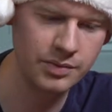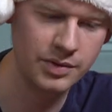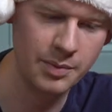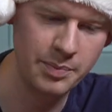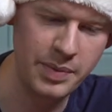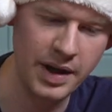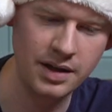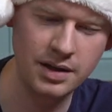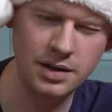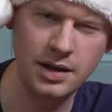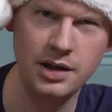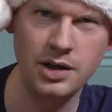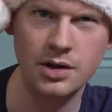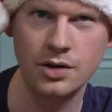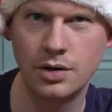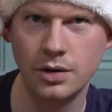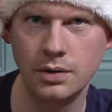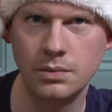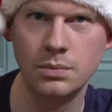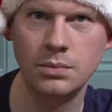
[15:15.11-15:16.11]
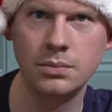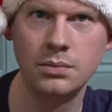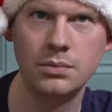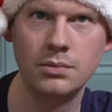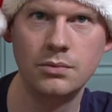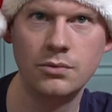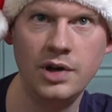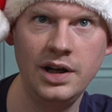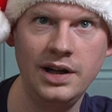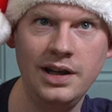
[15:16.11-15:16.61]
the bit that you couldn't
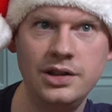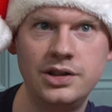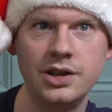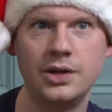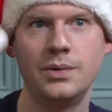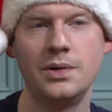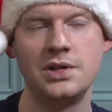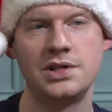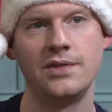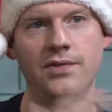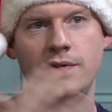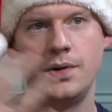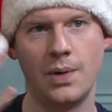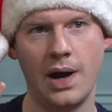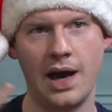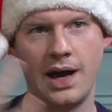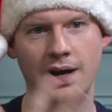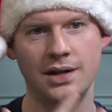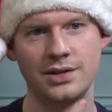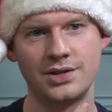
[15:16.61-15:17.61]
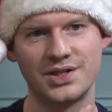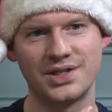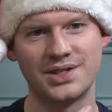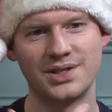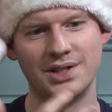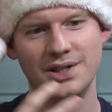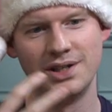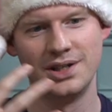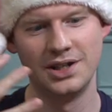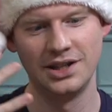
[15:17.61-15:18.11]
really do is if you had
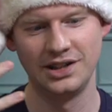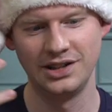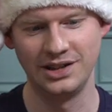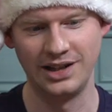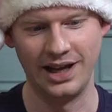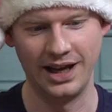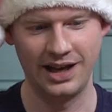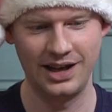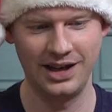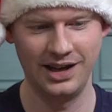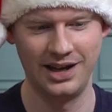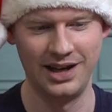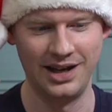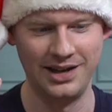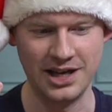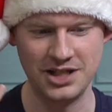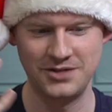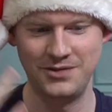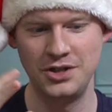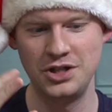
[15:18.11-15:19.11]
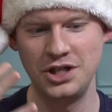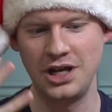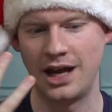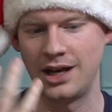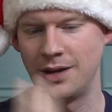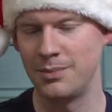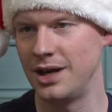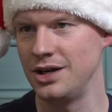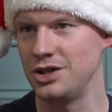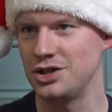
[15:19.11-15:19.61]
like an SVG
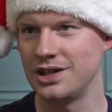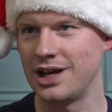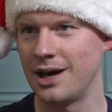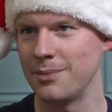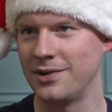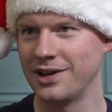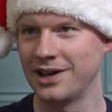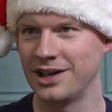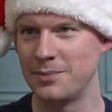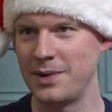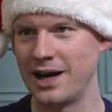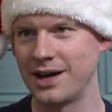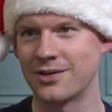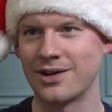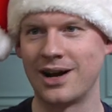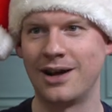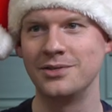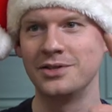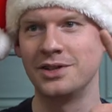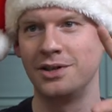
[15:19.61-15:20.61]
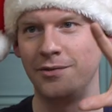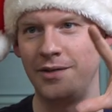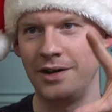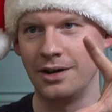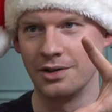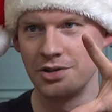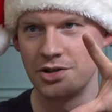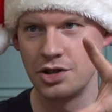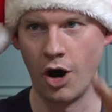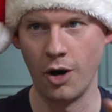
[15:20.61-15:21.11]
animation happening in the background and a
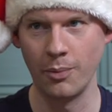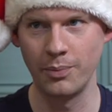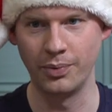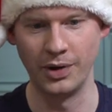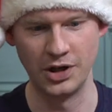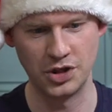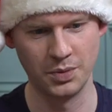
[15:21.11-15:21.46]
thing right, on top yeah.